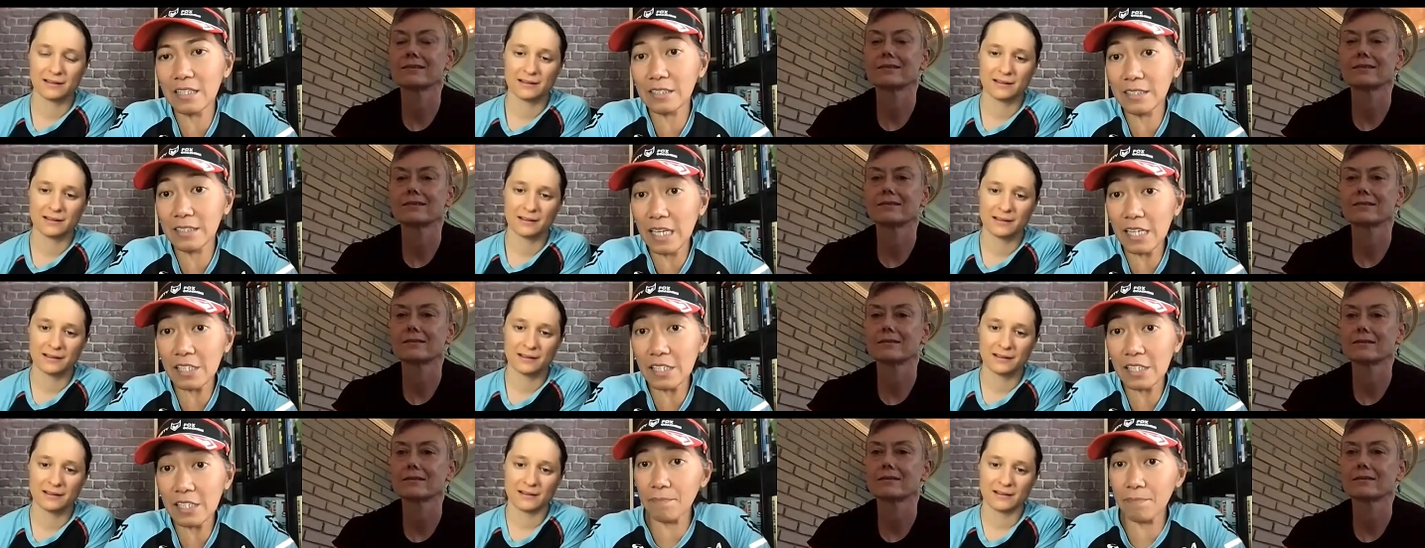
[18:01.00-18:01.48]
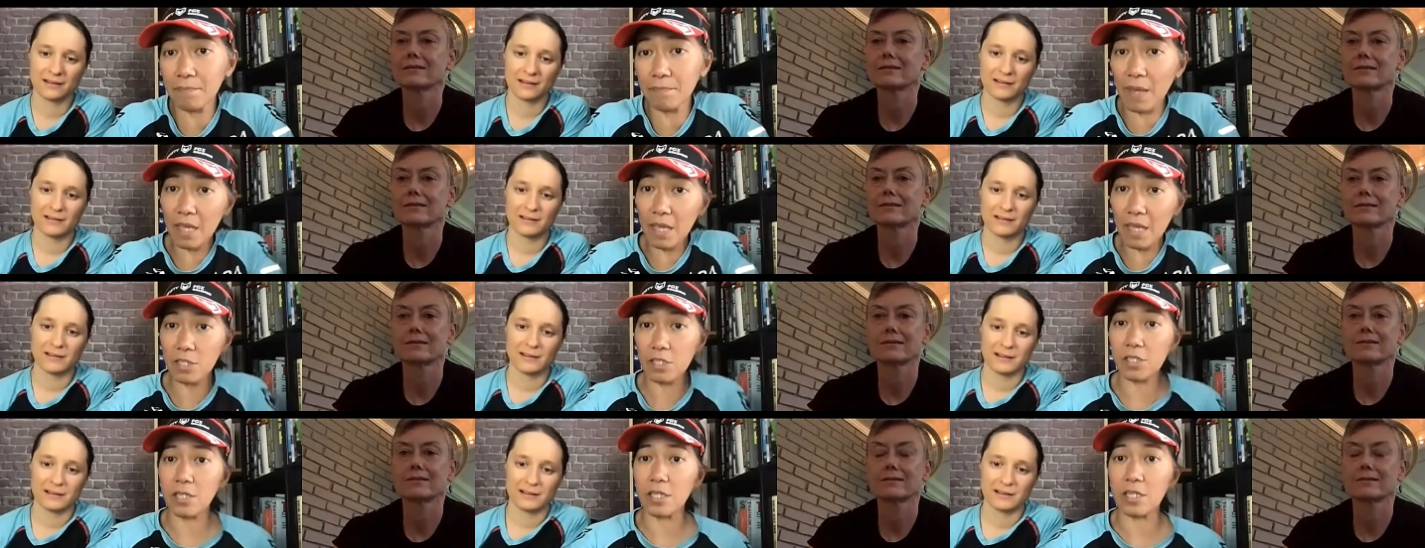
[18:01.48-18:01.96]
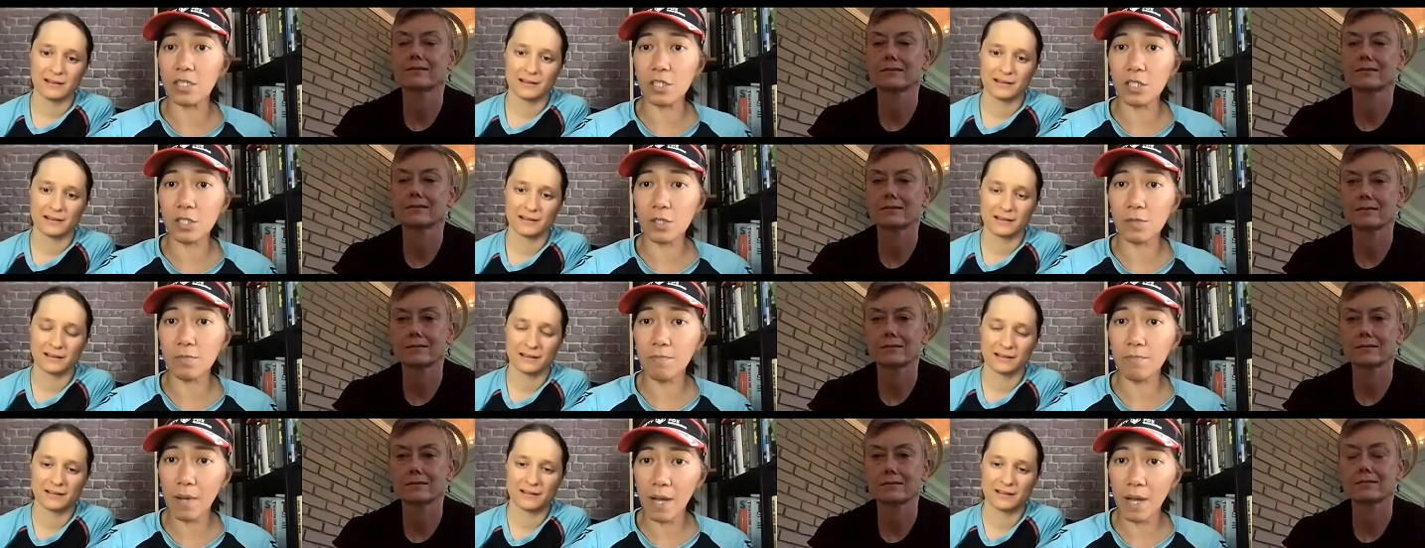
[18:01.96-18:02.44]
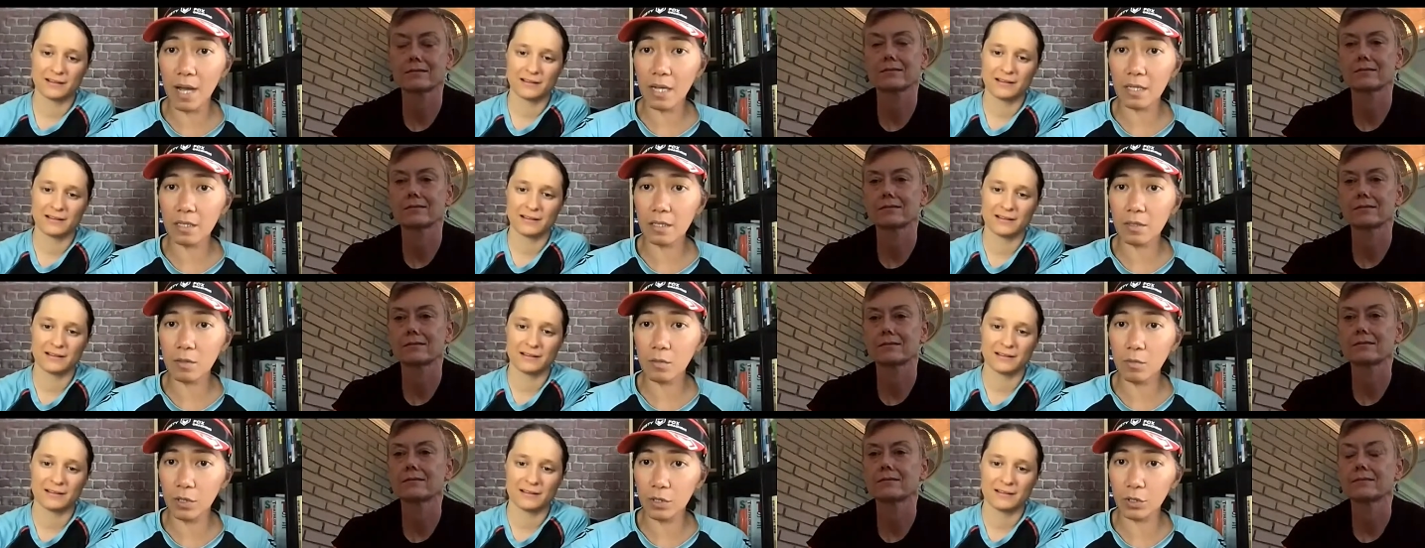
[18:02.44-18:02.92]
Speaker 1: that takes some patience, but
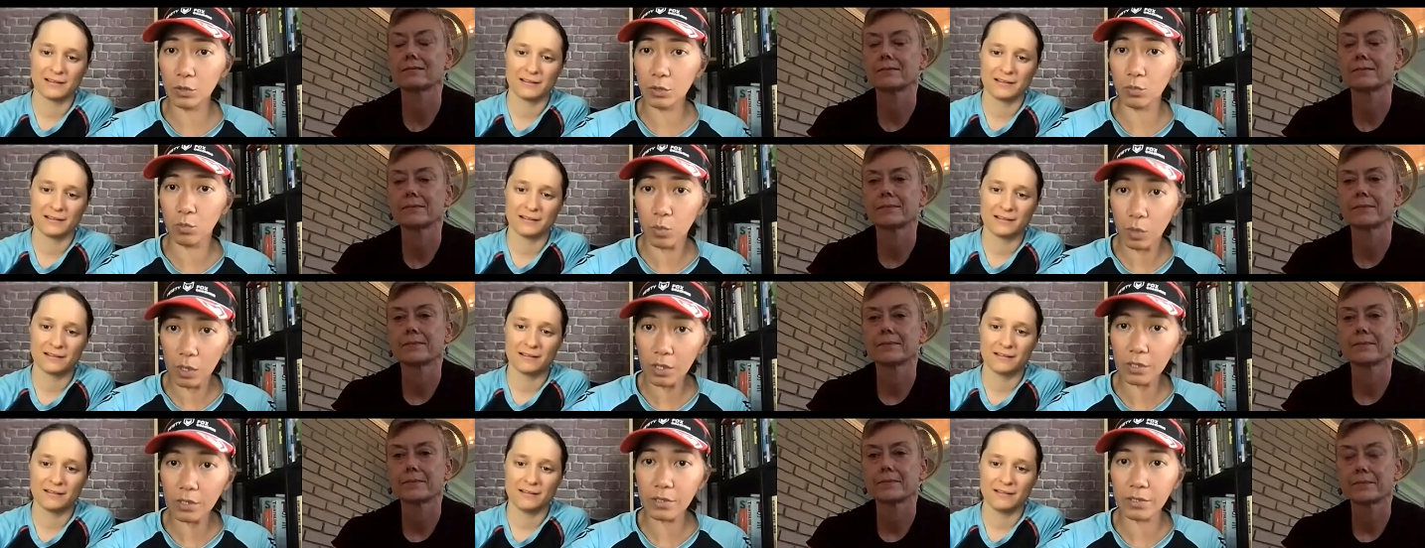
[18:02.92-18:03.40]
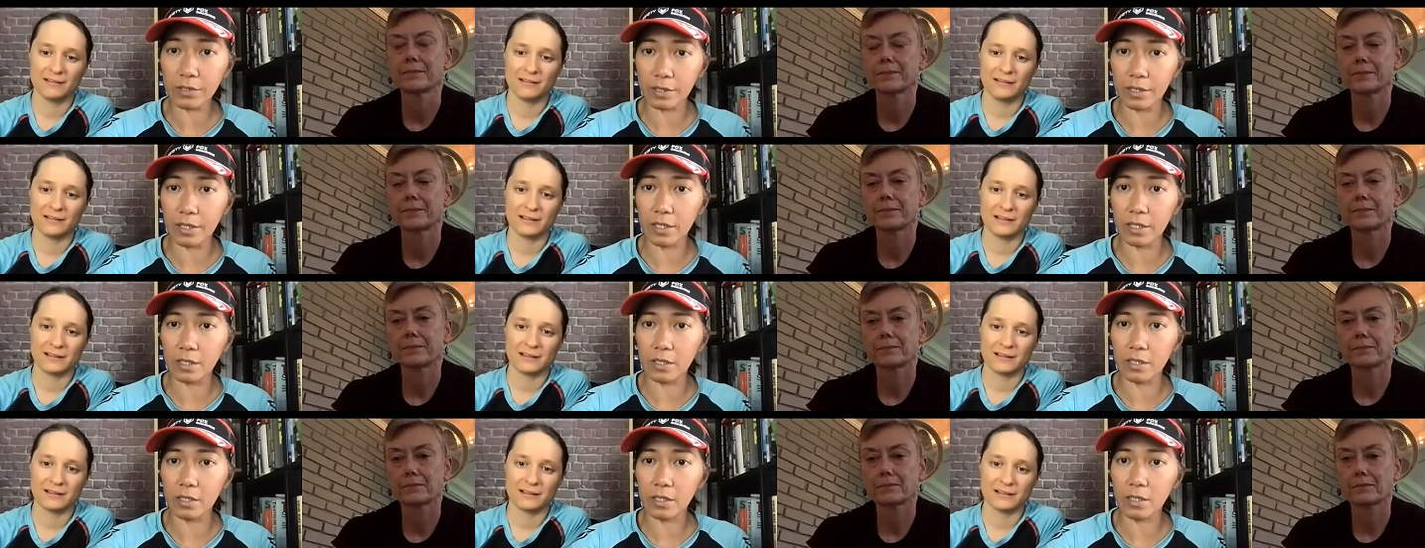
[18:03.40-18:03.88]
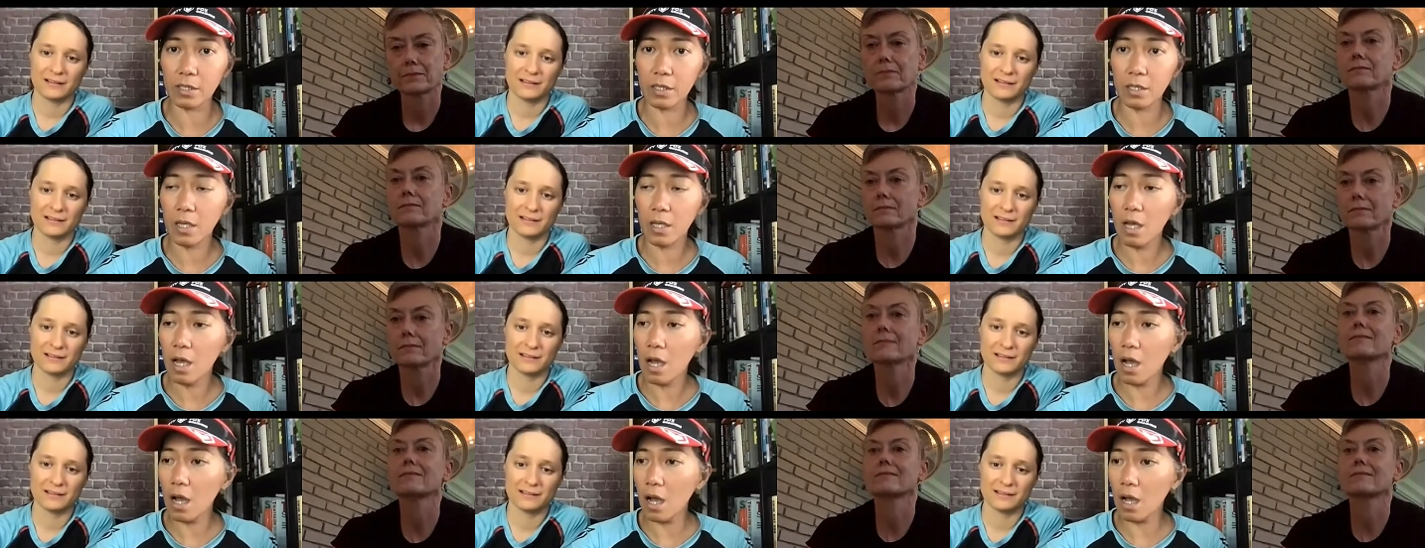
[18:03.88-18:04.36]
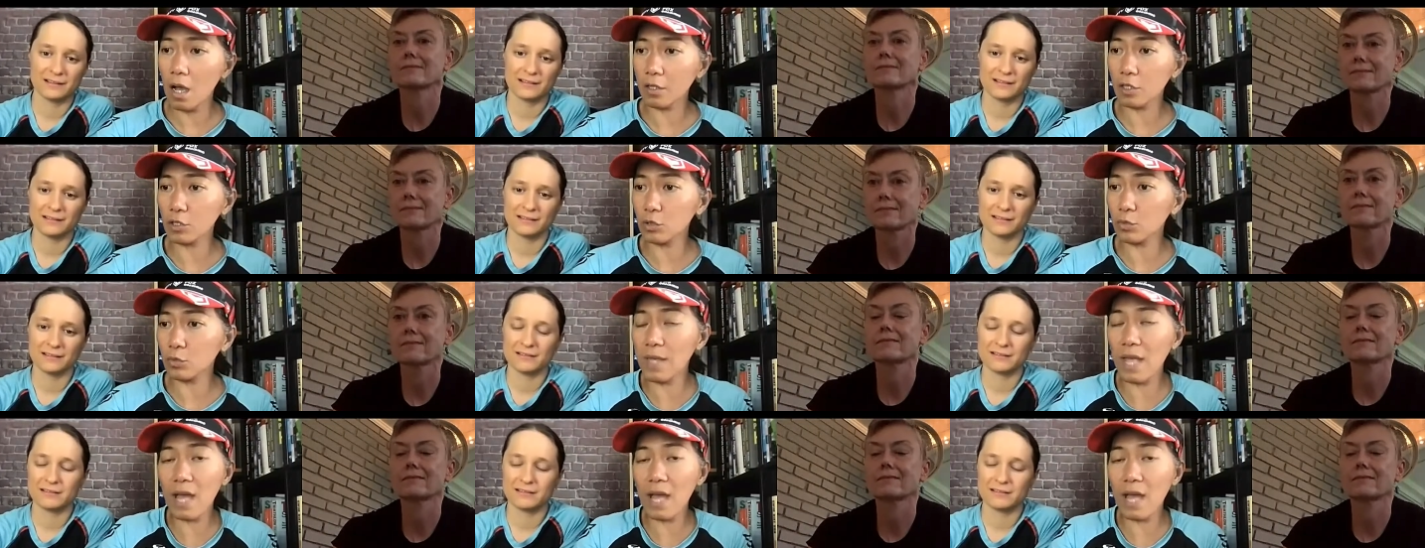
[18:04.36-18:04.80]
was worth it because